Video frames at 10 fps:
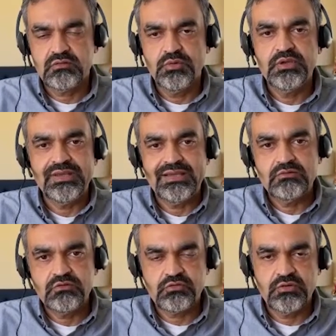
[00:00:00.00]
going to
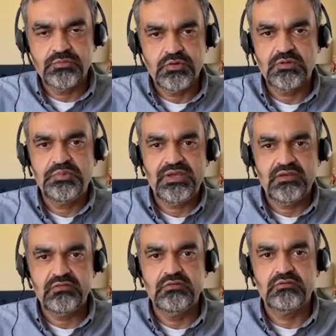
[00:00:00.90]
outstrip your
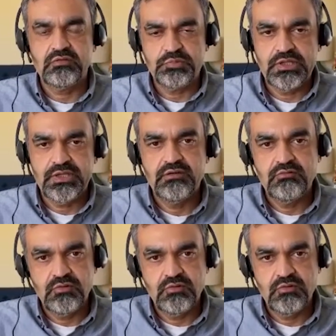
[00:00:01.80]
capacity to supply it